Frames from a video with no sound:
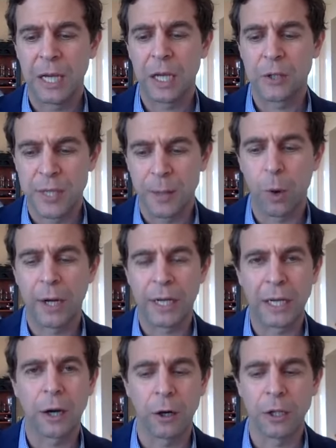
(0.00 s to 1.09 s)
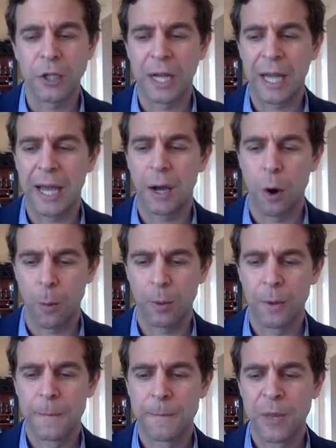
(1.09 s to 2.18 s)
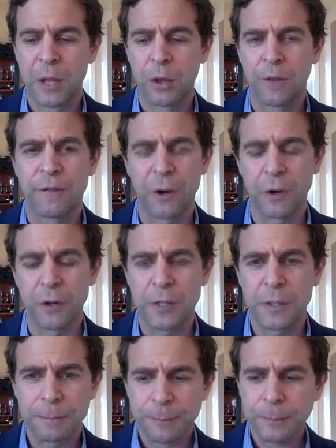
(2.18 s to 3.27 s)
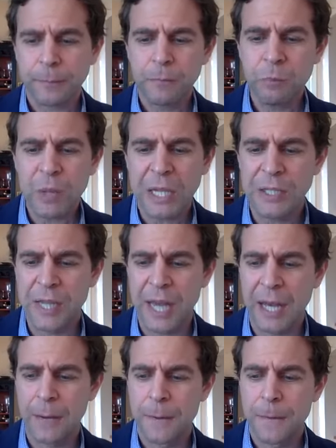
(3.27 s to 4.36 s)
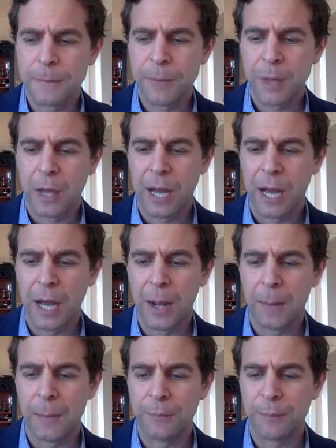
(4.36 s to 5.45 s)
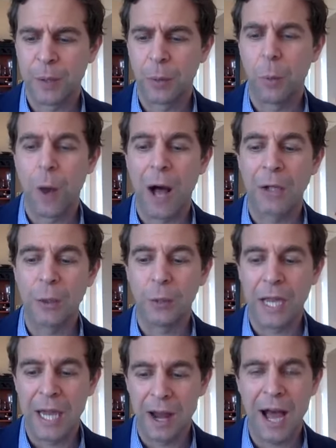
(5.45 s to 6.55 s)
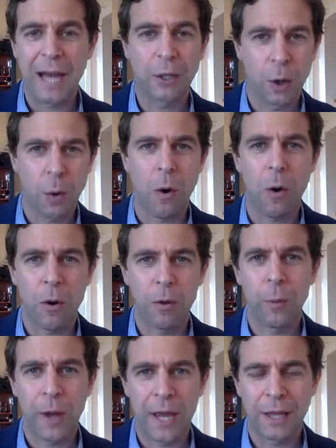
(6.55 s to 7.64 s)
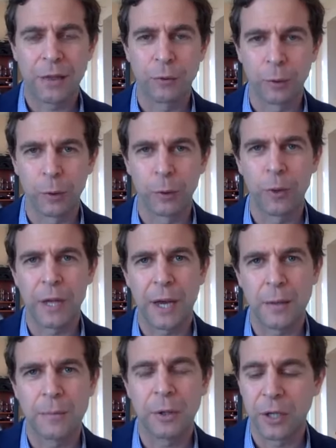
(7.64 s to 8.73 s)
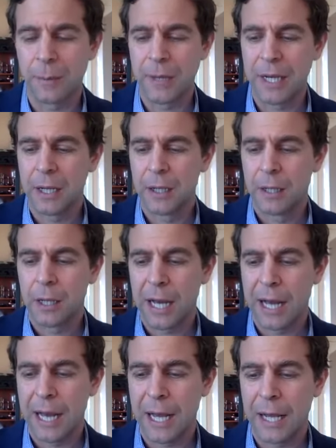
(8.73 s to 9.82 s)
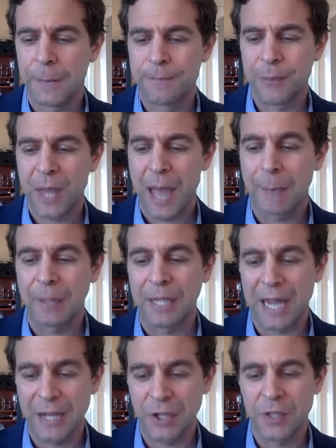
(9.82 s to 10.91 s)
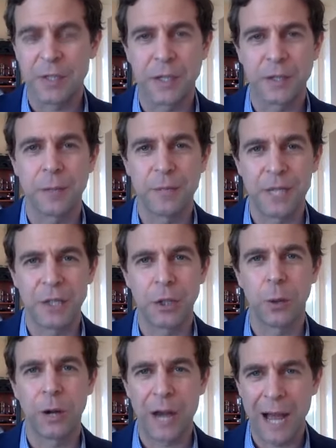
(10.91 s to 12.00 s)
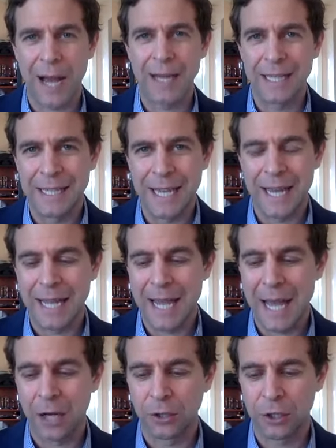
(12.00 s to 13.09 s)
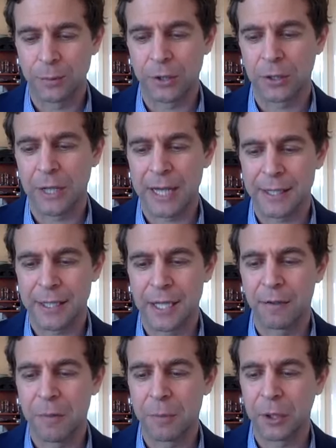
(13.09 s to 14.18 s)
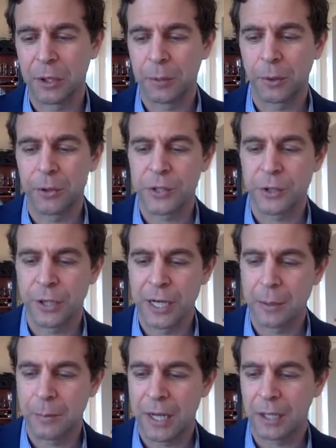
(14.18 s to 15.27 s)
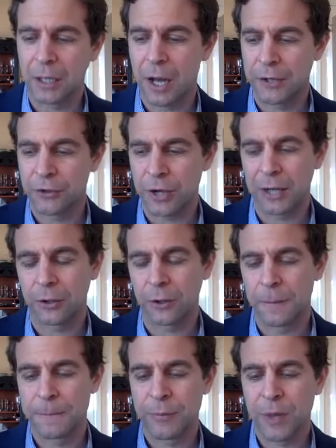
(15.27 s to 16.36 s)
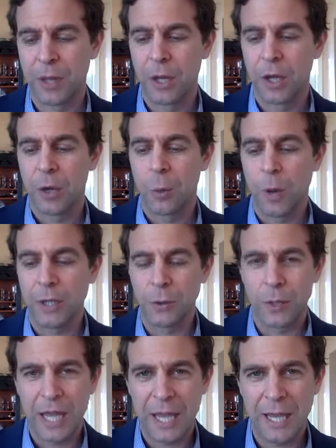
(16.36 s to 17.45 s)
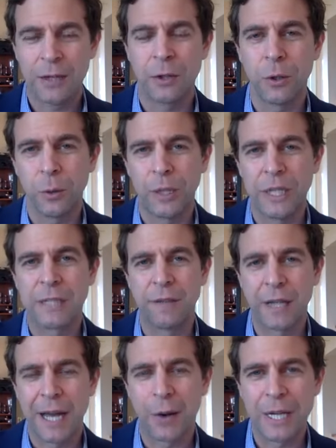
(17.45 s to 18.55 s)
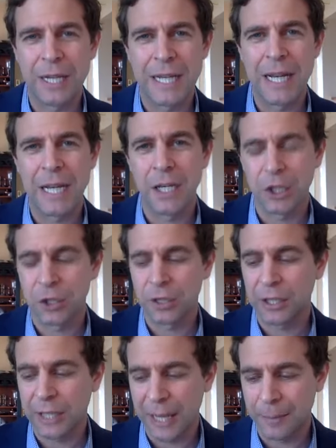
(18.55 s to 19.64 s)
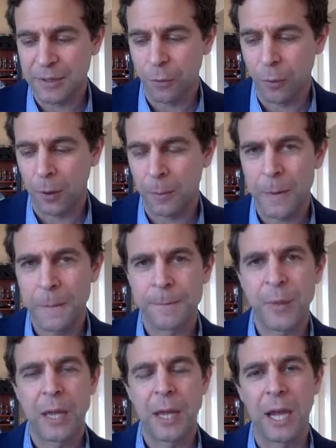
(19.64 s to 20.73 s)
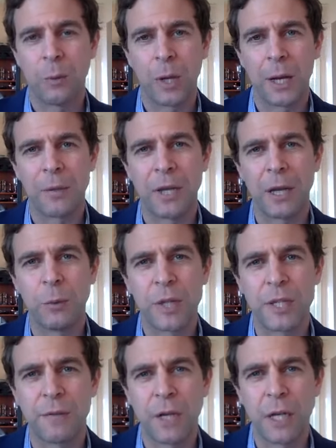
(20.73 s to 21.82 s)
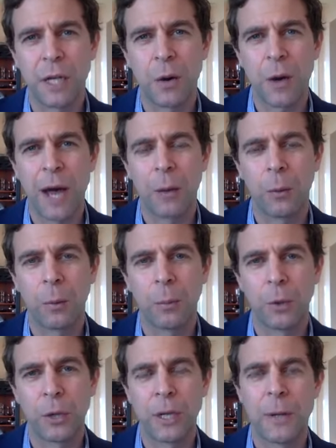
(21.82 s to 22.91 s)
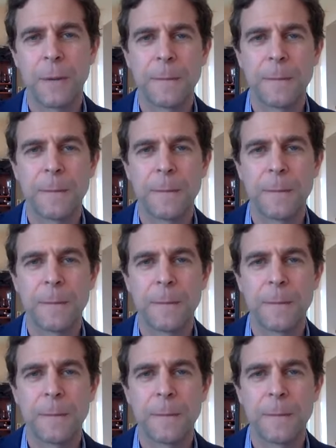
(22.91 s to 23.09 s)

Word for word: somewhat encouraging, I hope. The first is that um, while you cannot go all the way through the unemployment uh, application system, since you are not yet eligible as a self employed person or independent contractor, what you can do is fill out an initial claims form. And when I'm done with this video, I will put